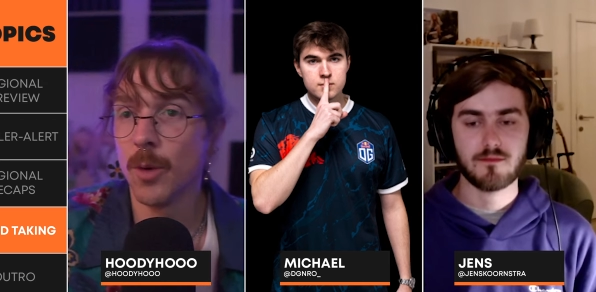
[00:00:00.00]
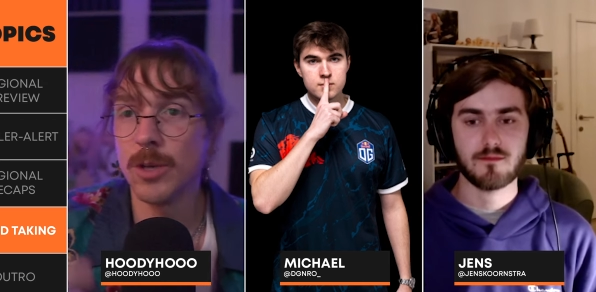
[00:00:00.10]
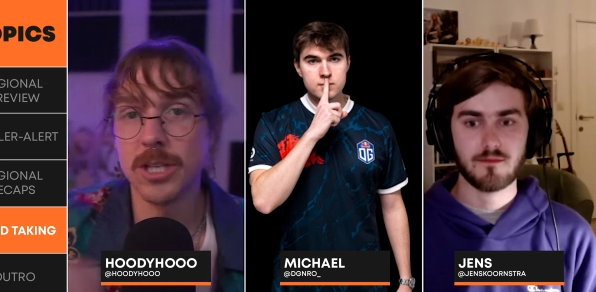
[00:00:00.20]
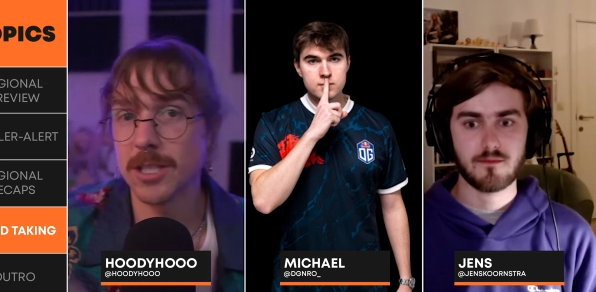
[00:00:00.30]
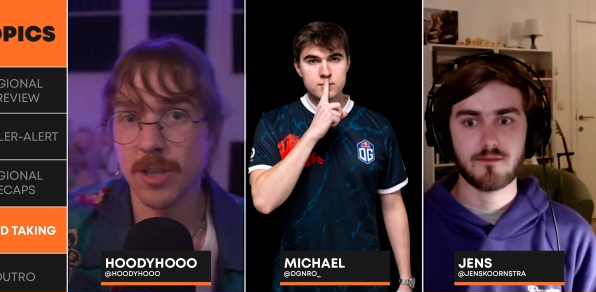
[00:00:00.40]
Speaker 1: We
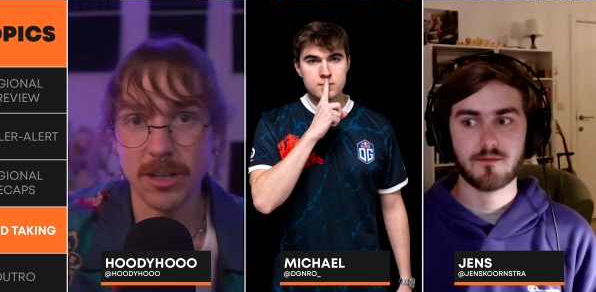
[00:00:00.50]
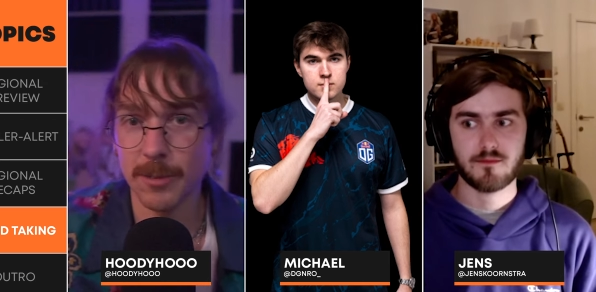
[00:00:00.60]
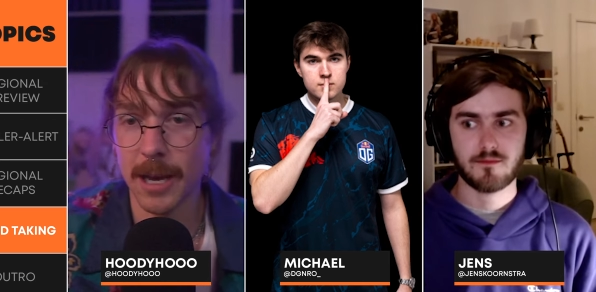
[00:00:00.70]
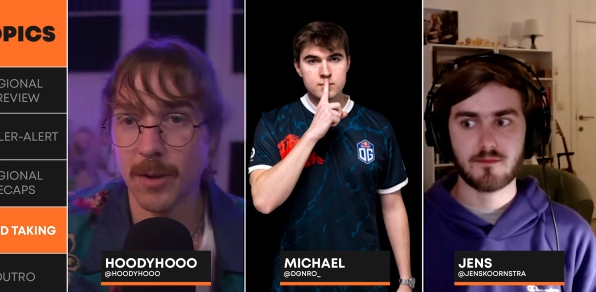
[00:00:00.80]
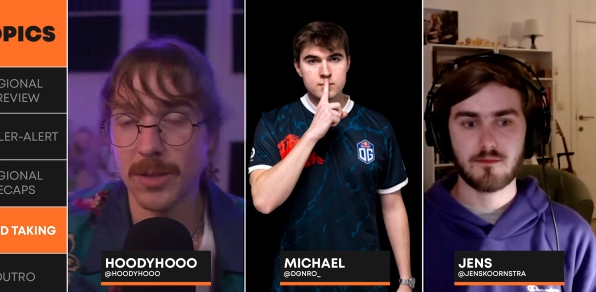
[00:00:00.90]
just talked
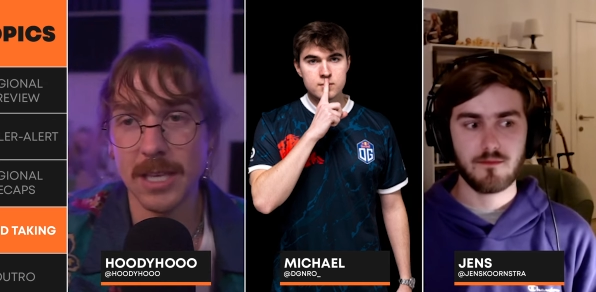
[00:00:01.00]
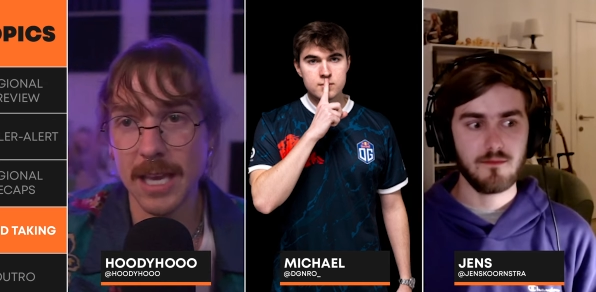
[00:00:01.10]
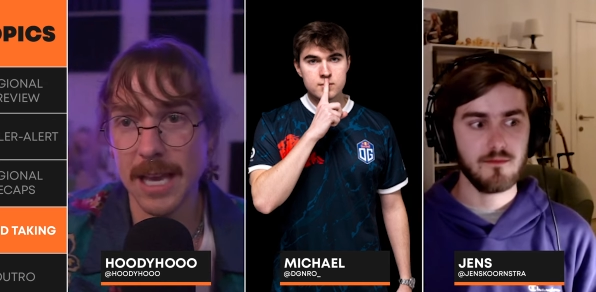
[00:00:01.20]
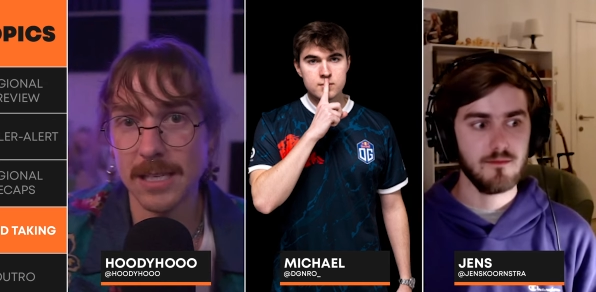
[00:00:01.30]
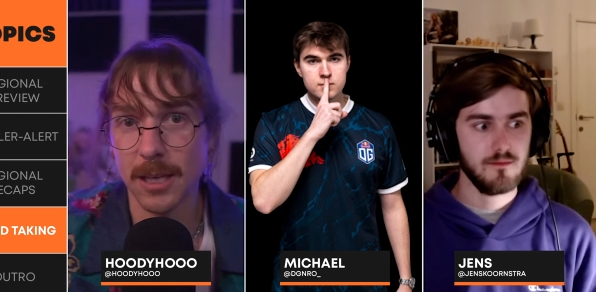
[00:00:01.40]
about it with
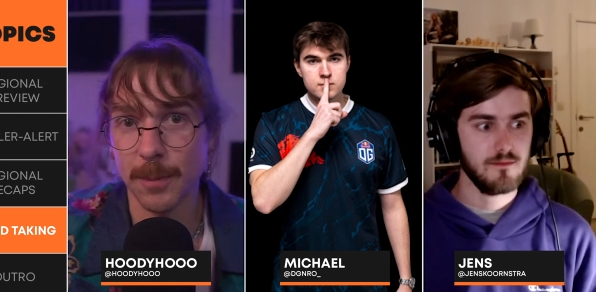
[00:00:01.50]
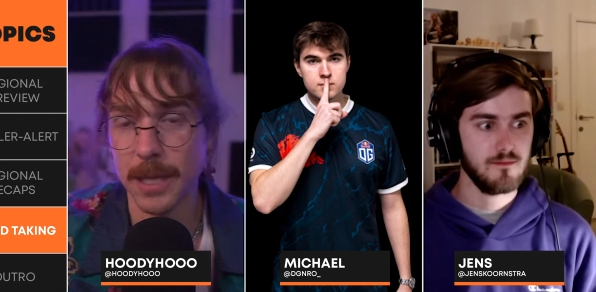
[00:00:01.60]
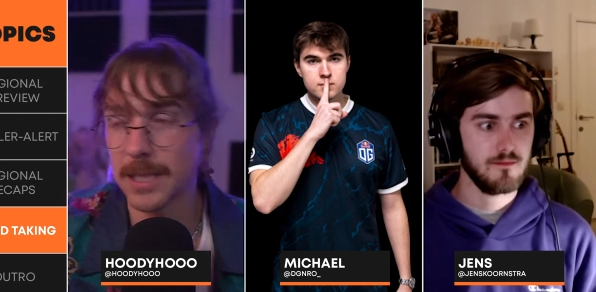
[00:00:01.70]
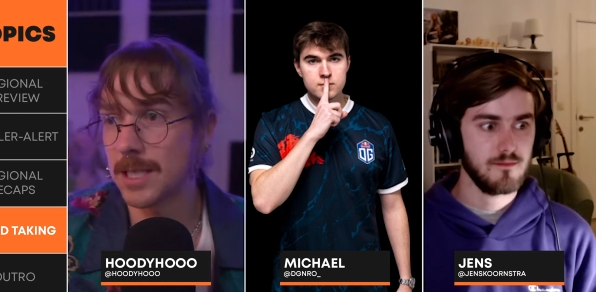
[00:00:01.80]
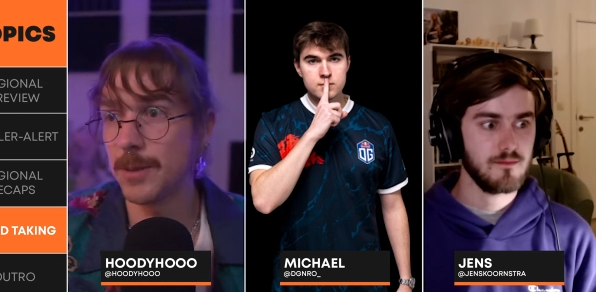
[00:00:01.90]
Diaz and
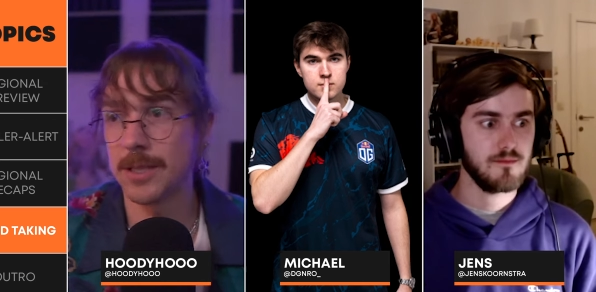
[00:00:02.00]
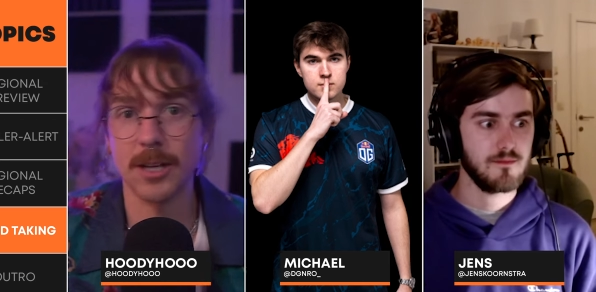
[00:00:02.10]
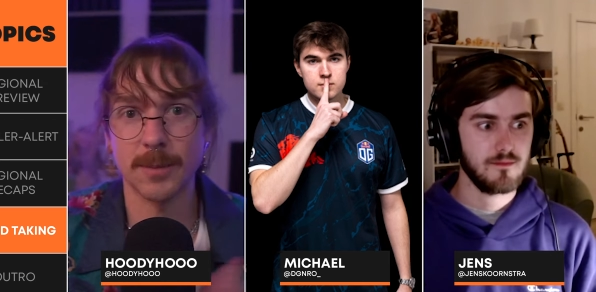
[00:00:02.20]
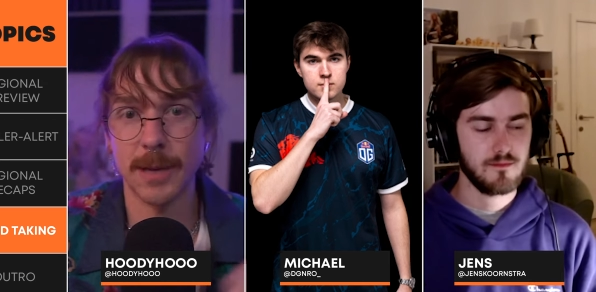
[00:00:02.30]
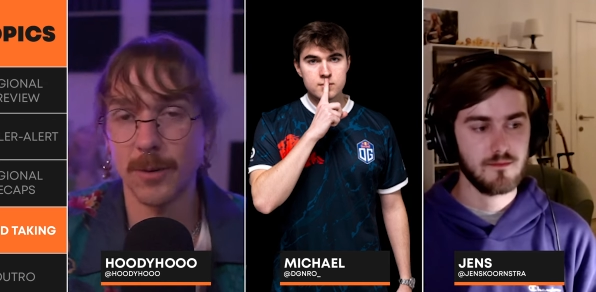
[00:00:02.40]
complexity. We
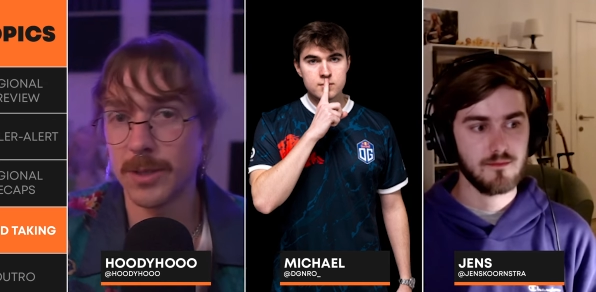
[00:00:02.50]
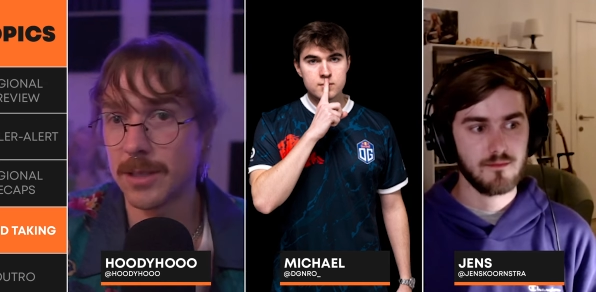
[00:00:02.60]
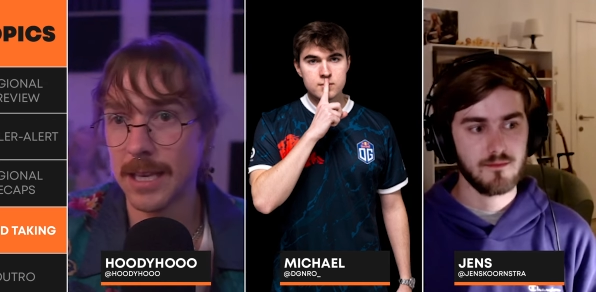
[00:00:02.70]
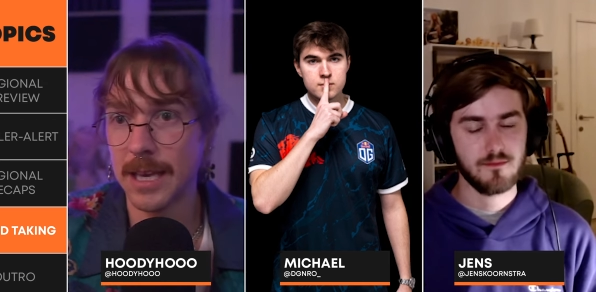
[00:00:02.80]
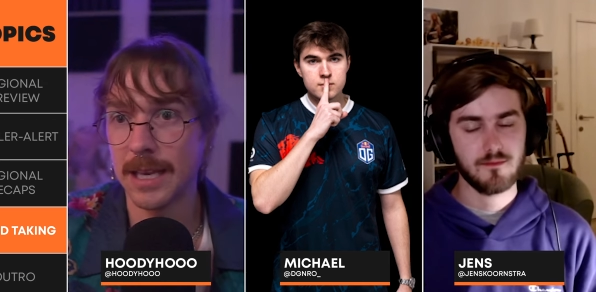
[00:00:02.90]
talked about it with
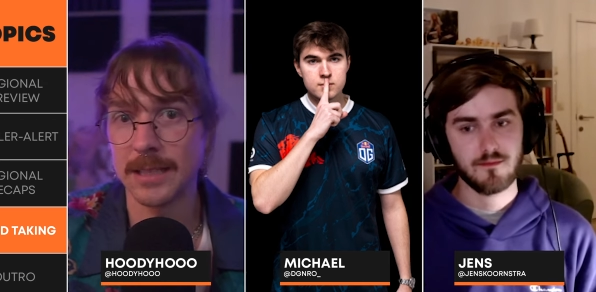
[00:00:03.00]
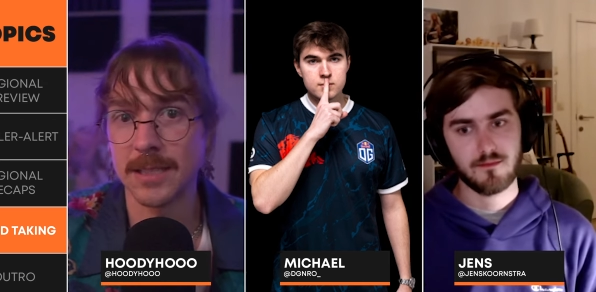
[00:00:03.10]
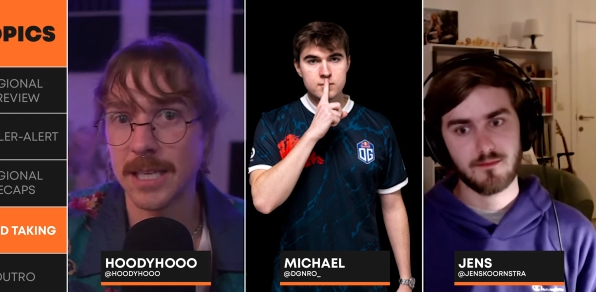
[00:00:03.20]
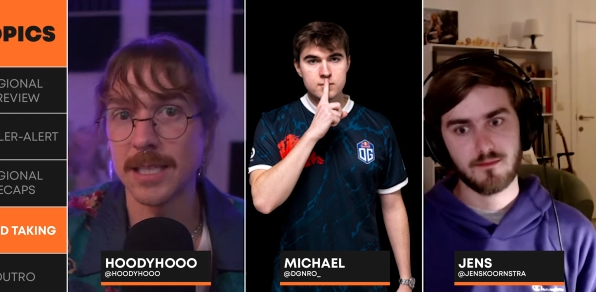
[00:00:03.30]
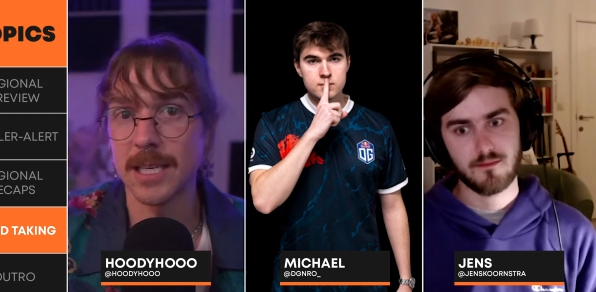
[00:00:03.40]
Dig and
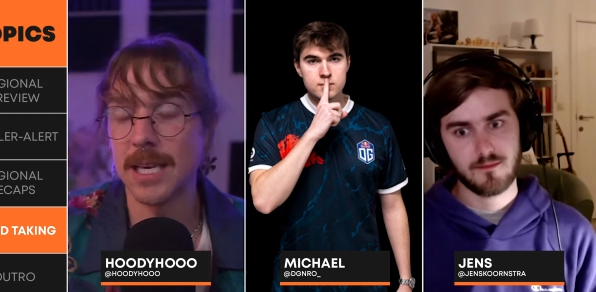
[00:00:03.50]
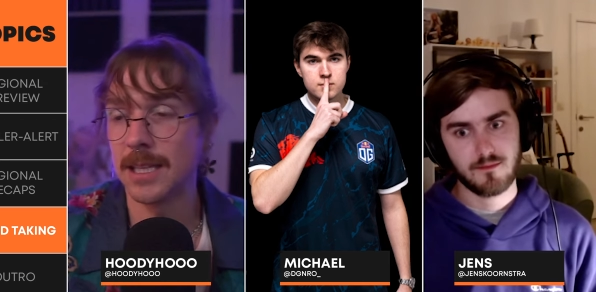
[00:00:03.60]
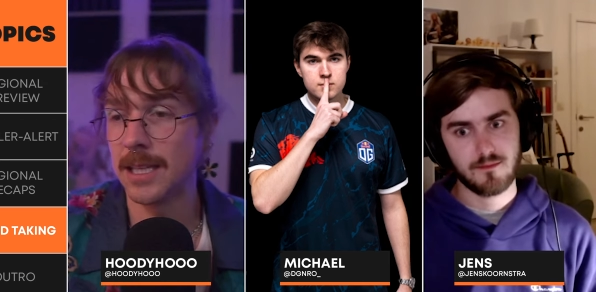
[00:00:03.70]
Stizzy, and